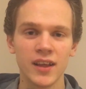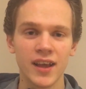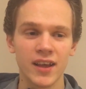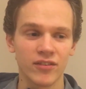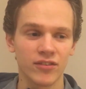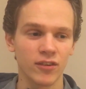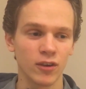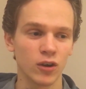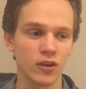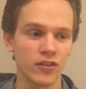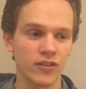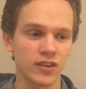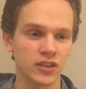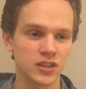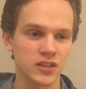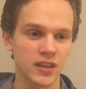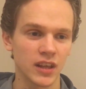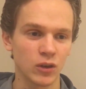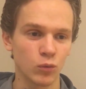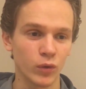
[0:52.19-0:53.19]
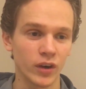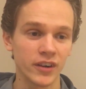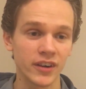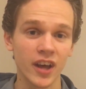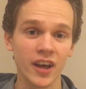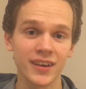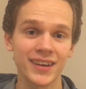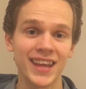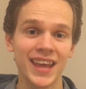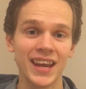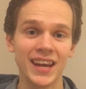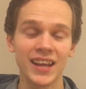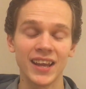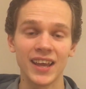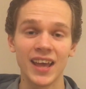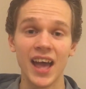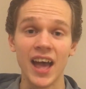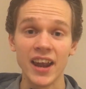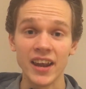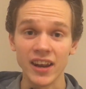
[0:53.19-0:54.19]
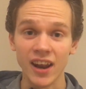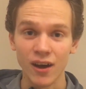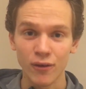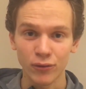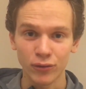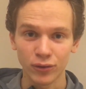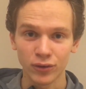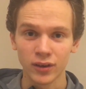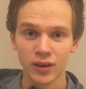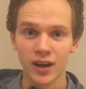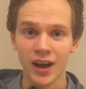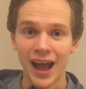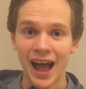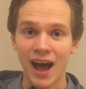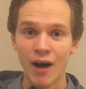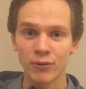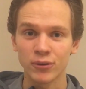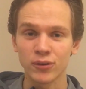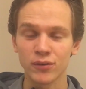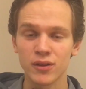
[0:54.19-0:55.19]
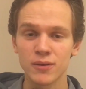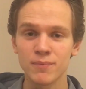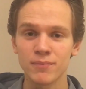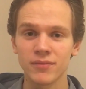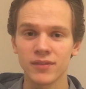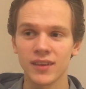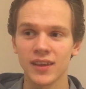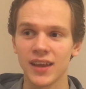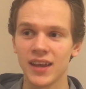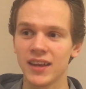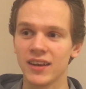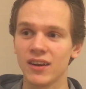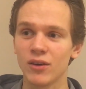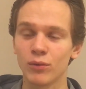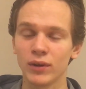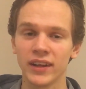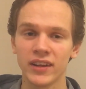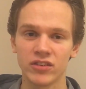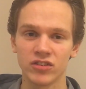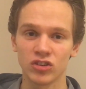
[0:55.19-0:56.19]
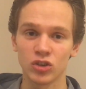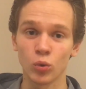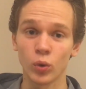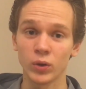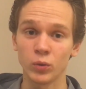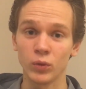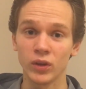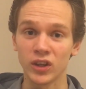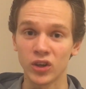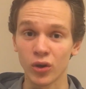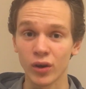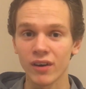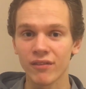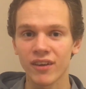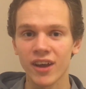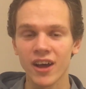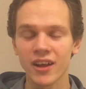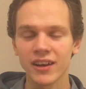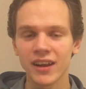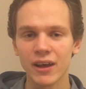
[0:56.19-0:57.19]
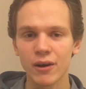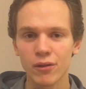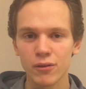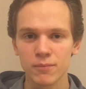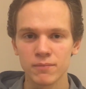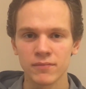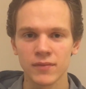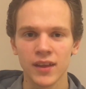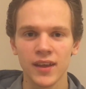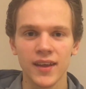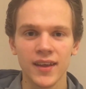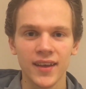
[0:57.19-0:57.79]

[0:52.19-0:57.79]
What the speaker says: such that we are not getting enough out of them in relation to what we could have gotten out of them.